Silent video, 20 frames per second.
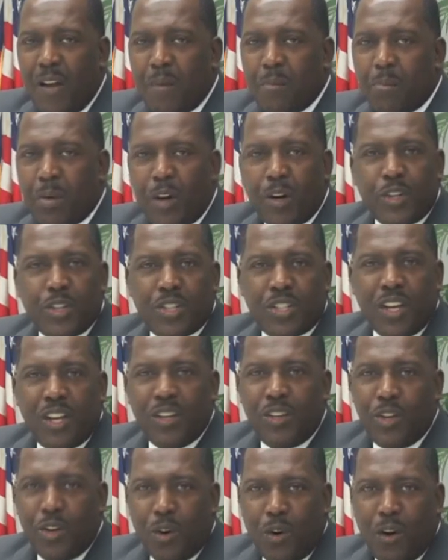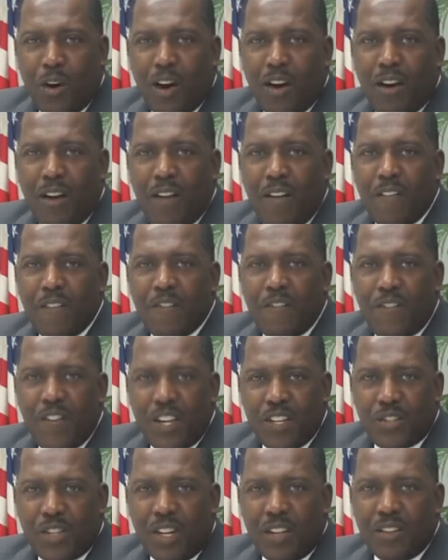burst your
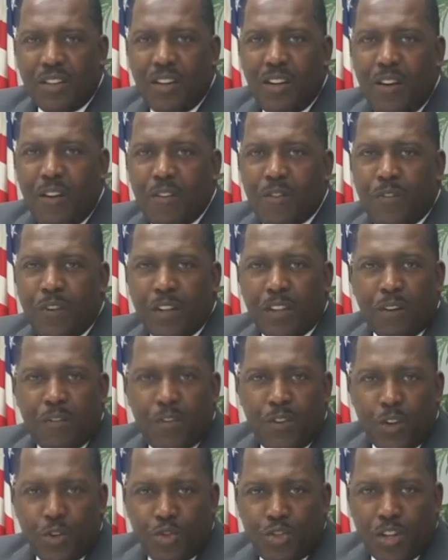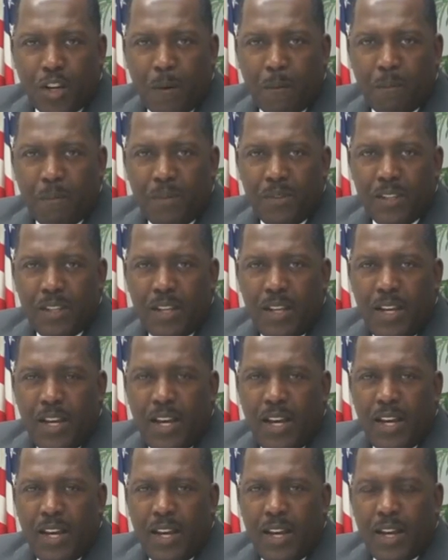vision for the future.
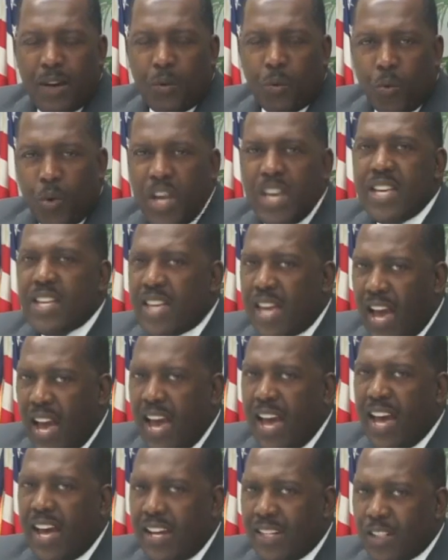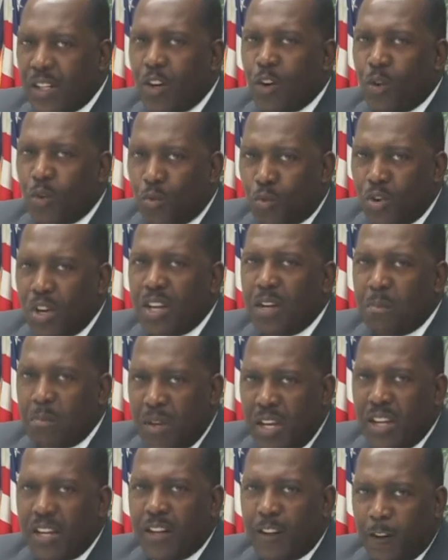We can
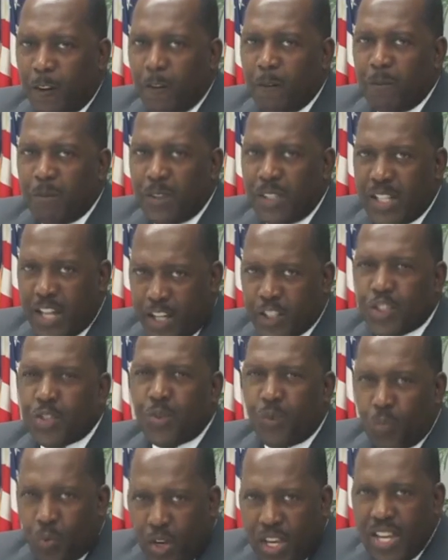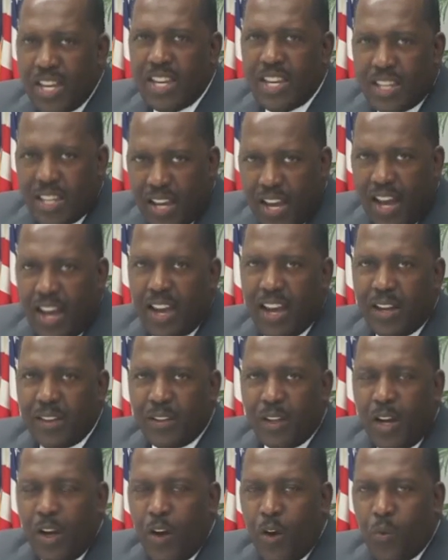rebuild. Yes, we can.
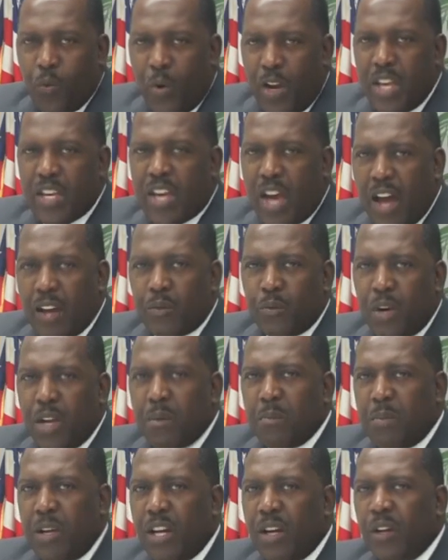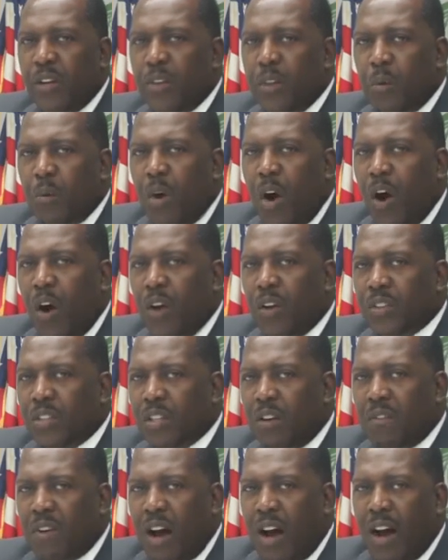We can rebuild the
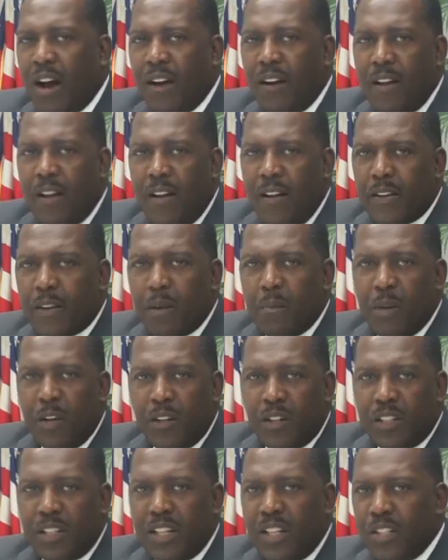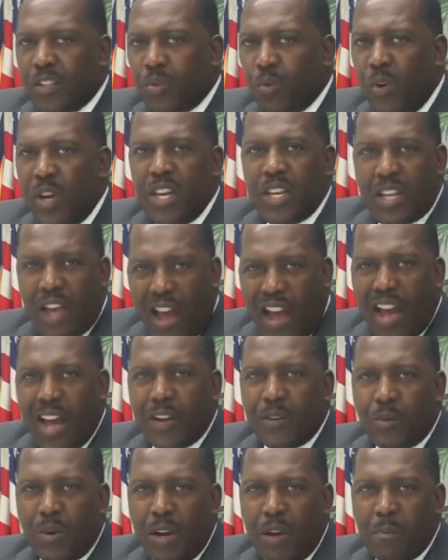walls of our communities. We
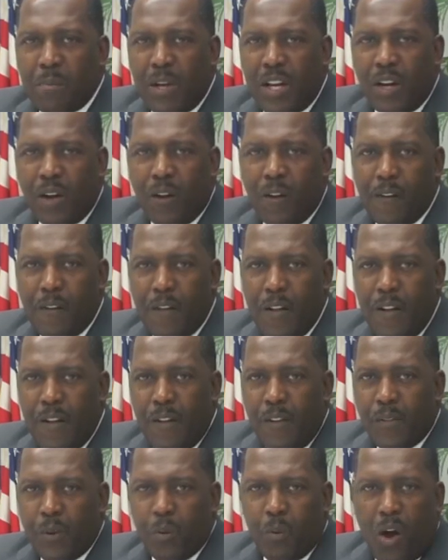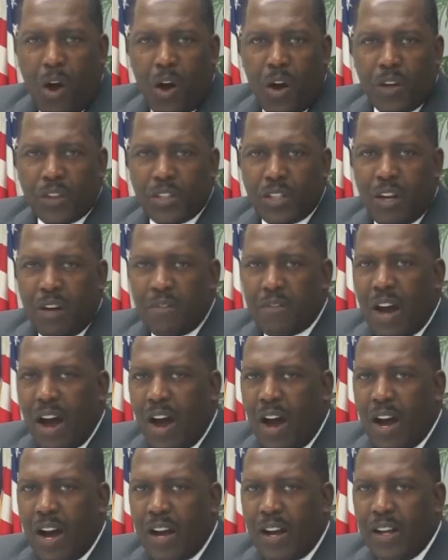can rebuild the walls of
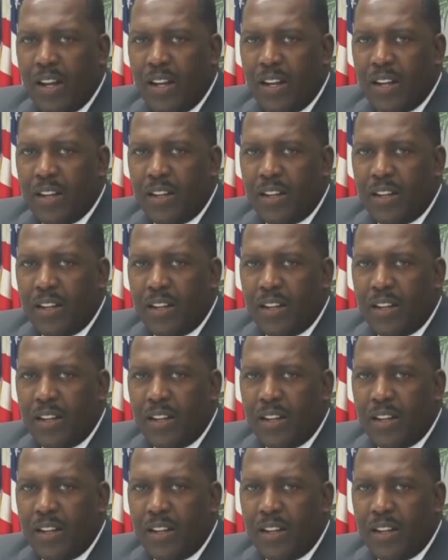our